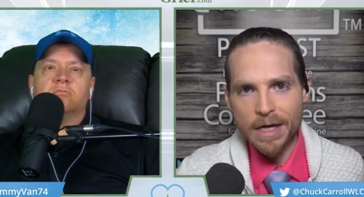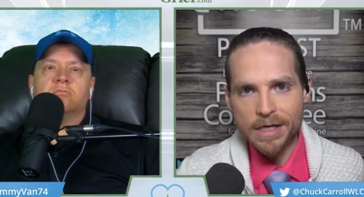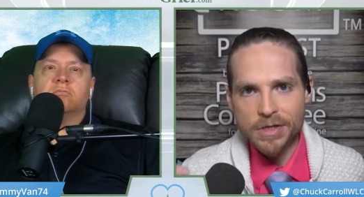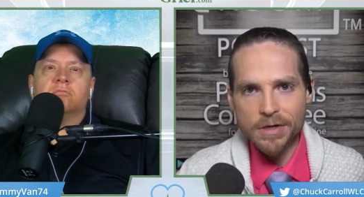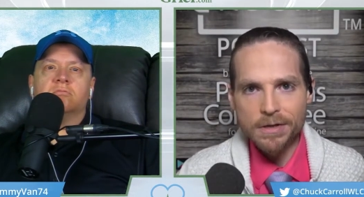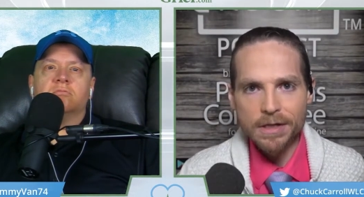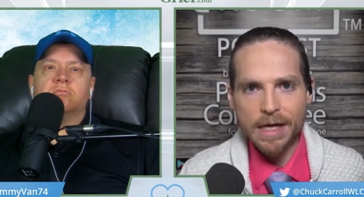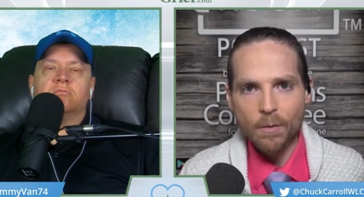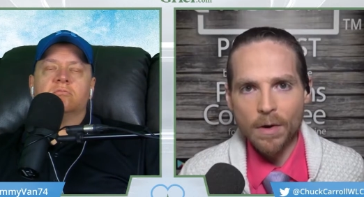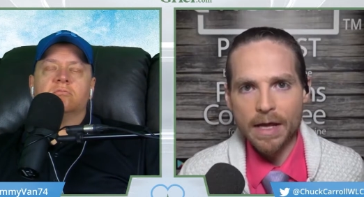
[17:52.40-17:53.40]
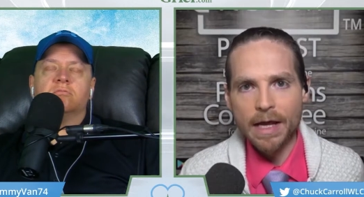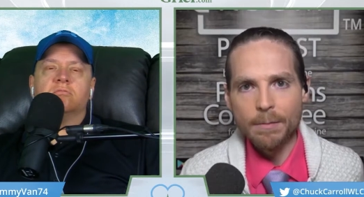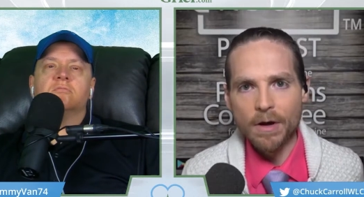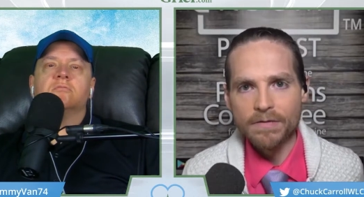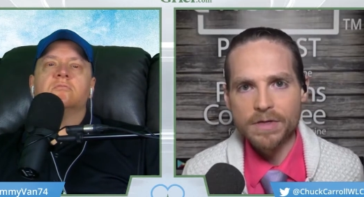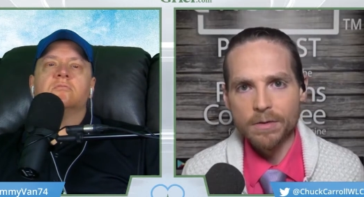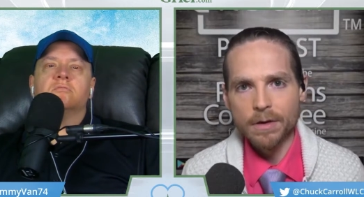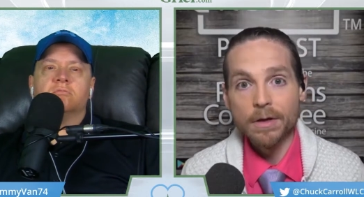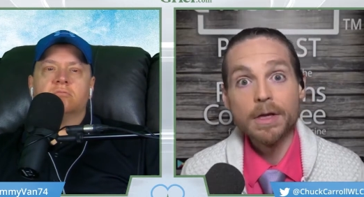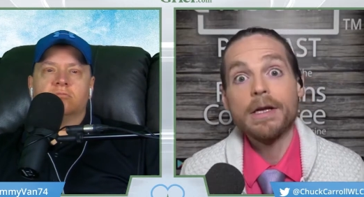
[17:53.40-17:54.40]
Speaker 1: sure that that weight came off. So the
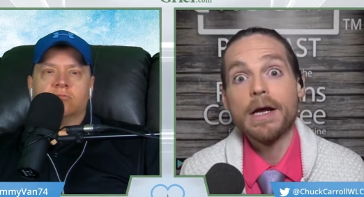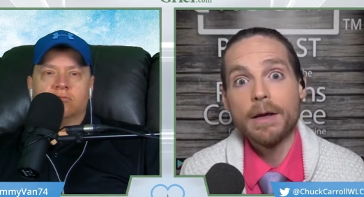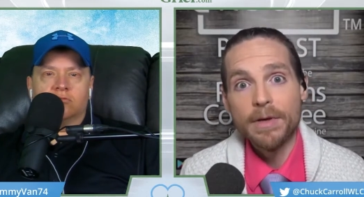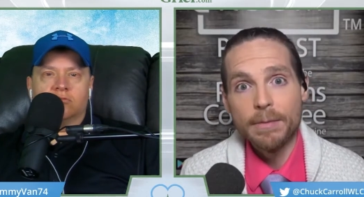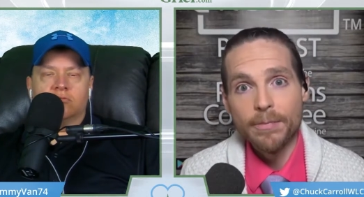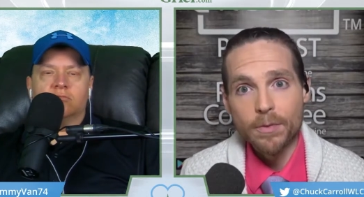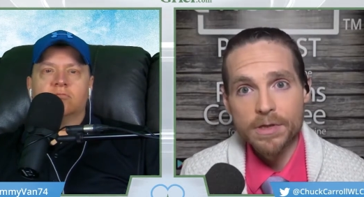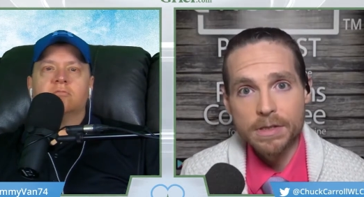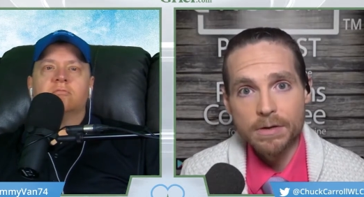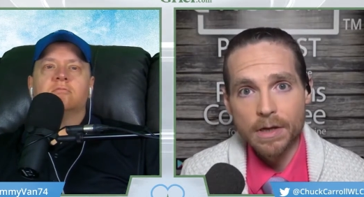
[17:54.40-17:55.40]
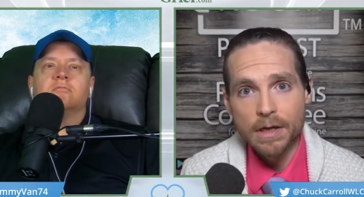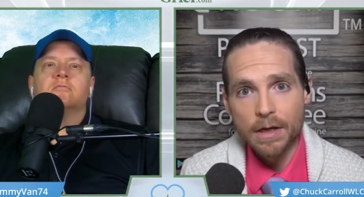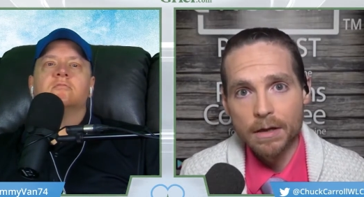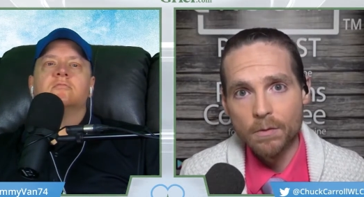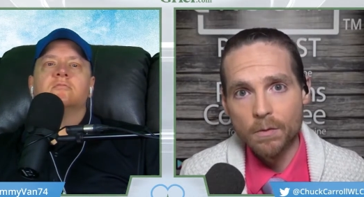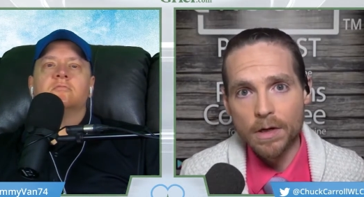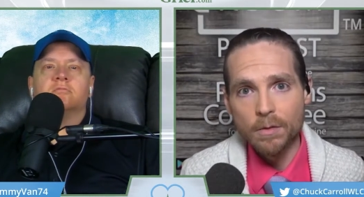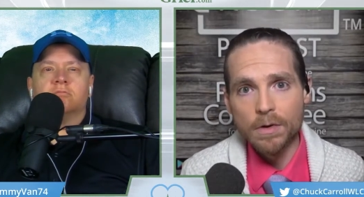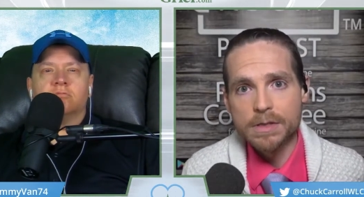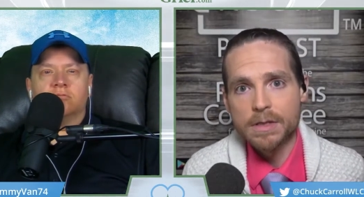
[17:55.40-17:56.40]
cookie diet people were still getting what it
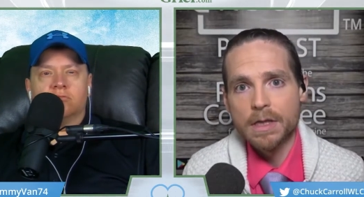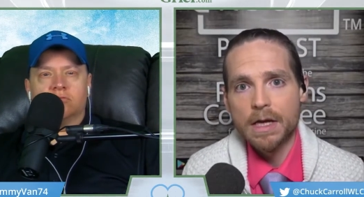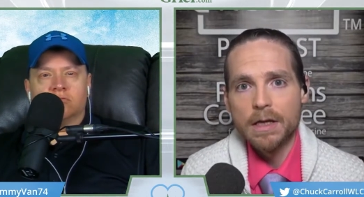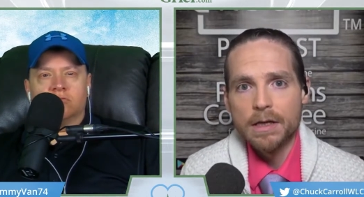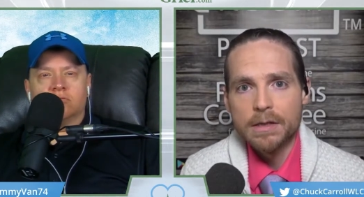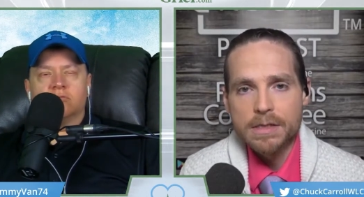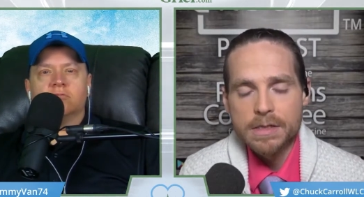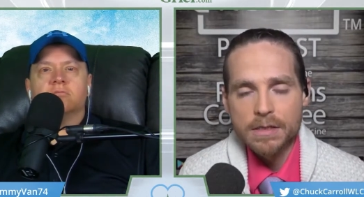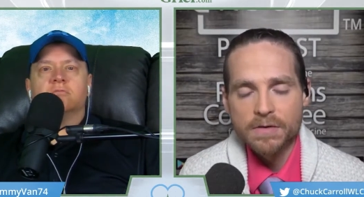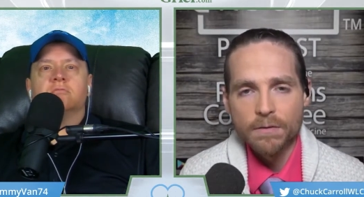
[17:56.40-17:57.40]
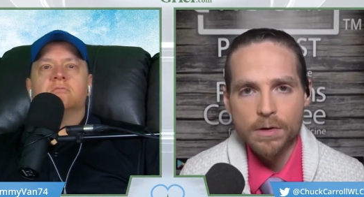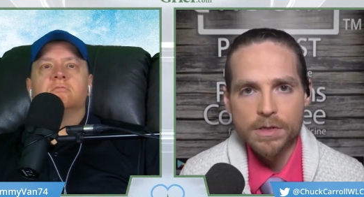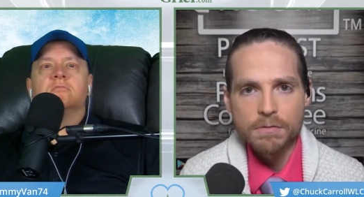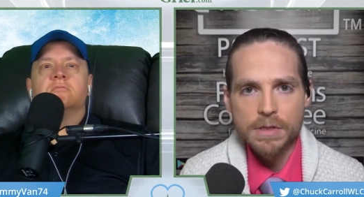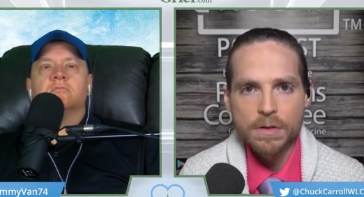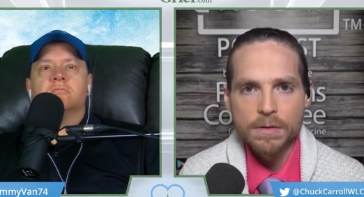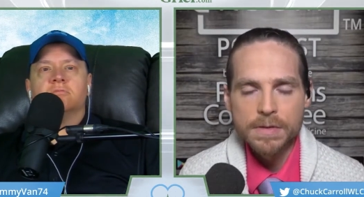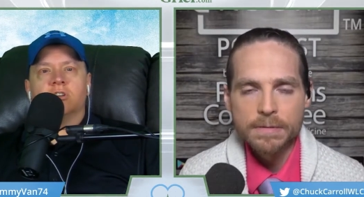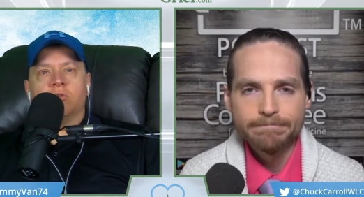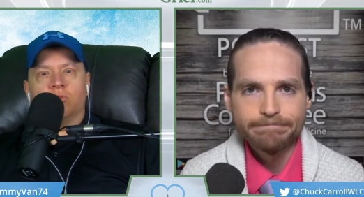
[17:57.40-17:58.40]
was that they needed to see as far as results.
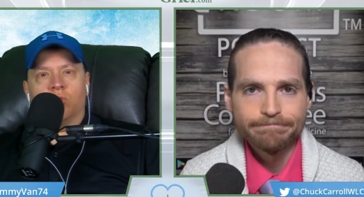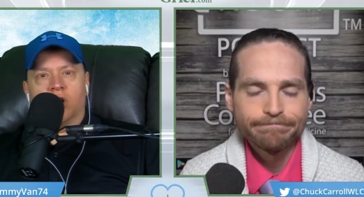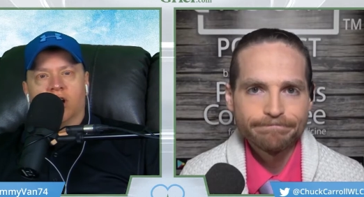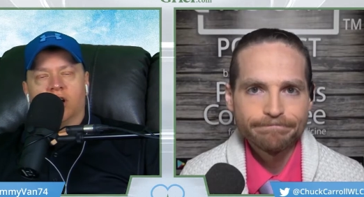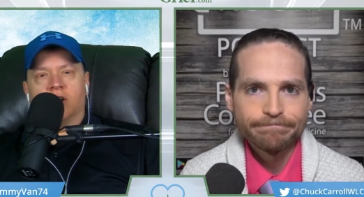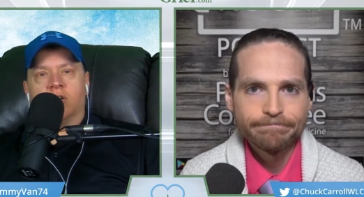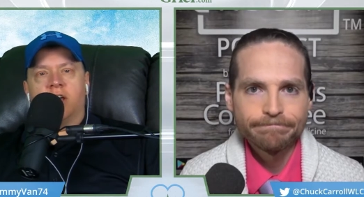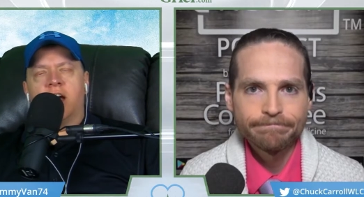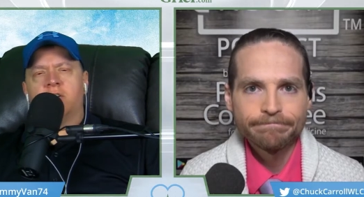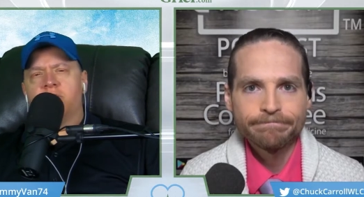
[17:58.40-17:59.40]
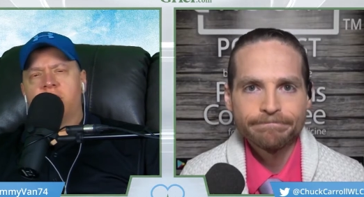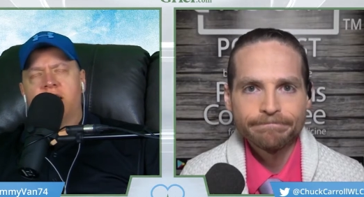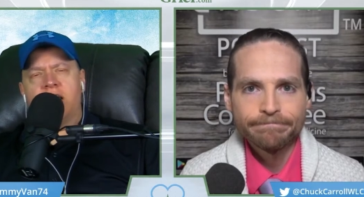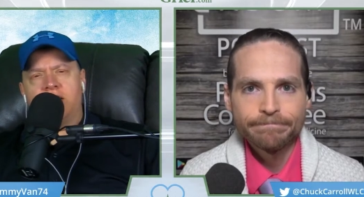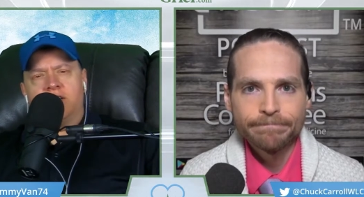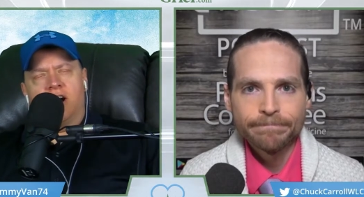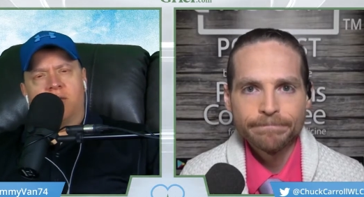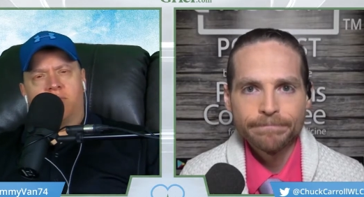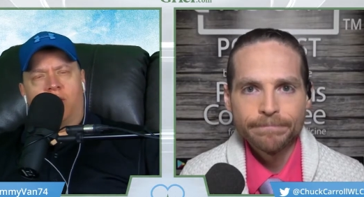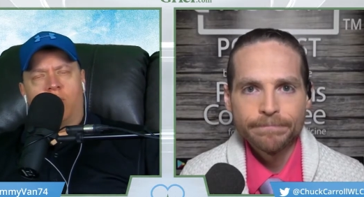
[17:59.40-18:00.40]
Speaker 2: Wow. And how did that end
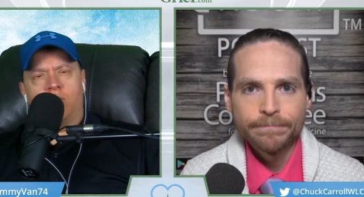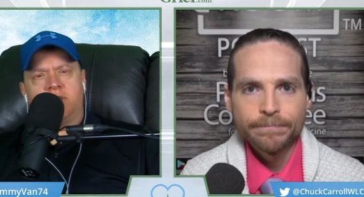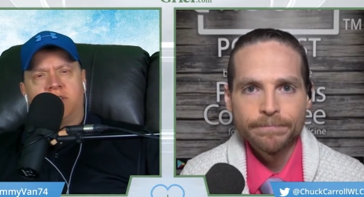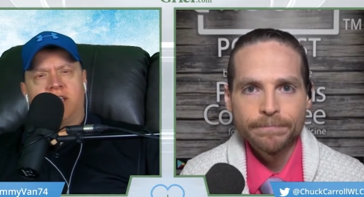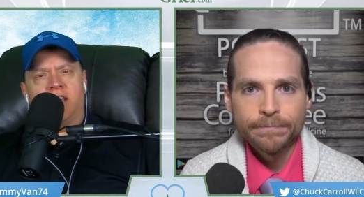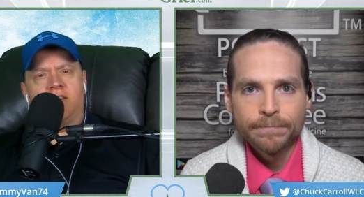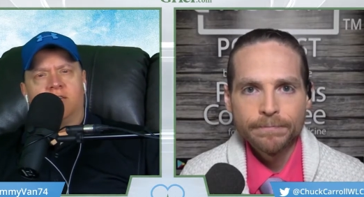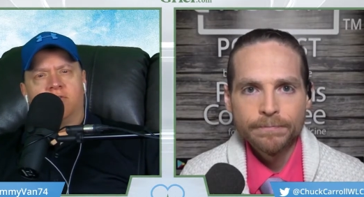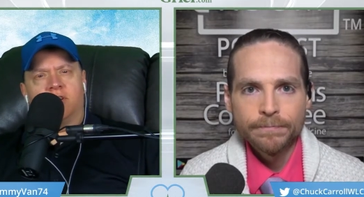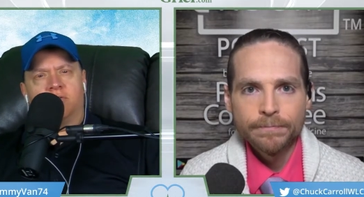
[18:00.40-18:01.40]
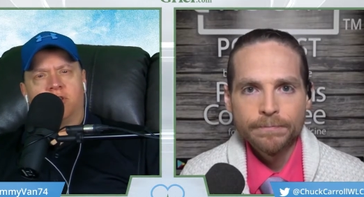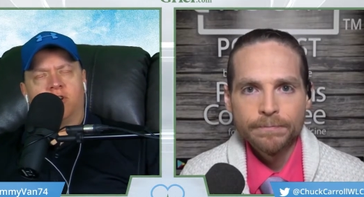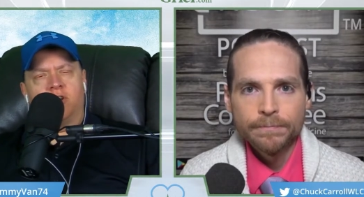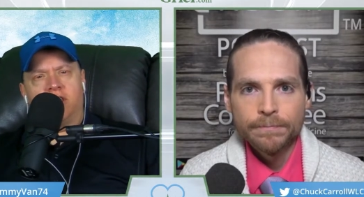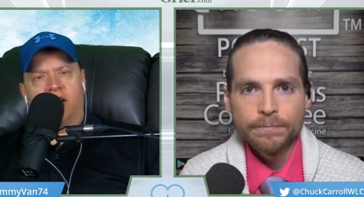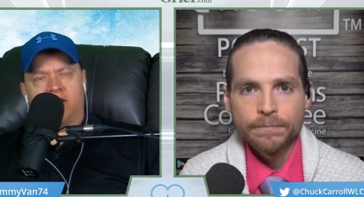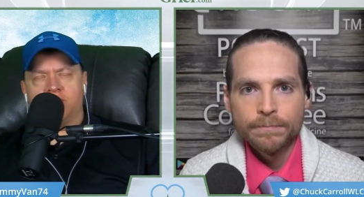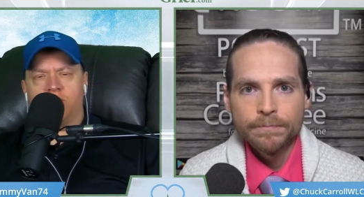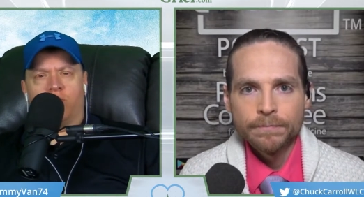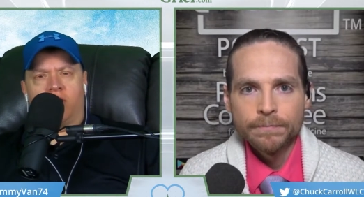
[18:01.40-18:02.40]
up? Like, what was the end of the, the cookie diet
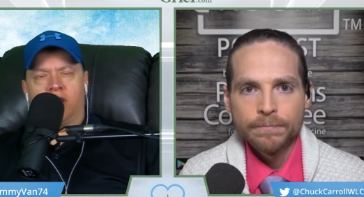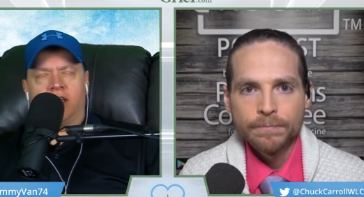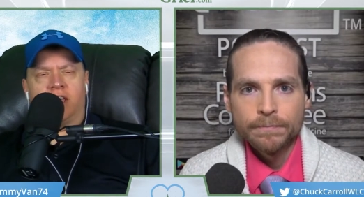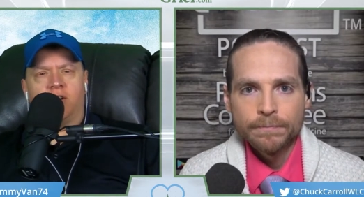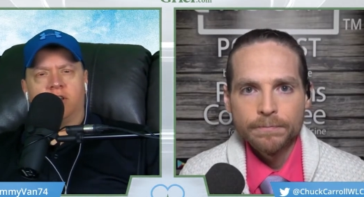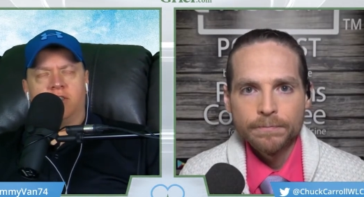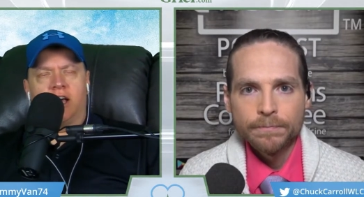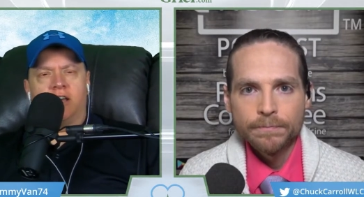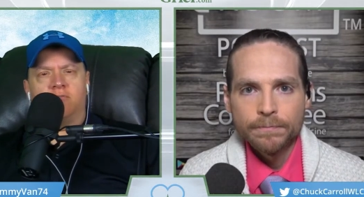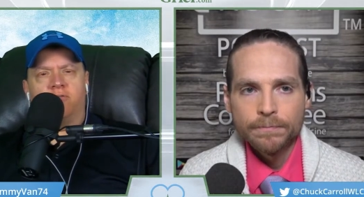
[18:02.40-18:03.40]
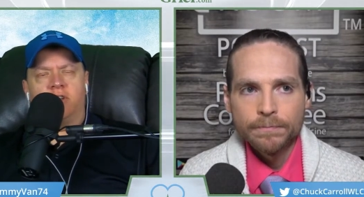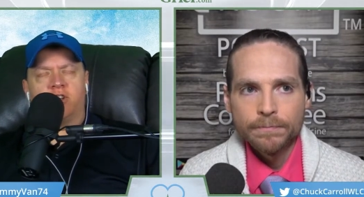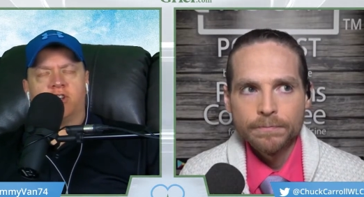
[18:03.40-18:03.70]
story? Like, how did that finish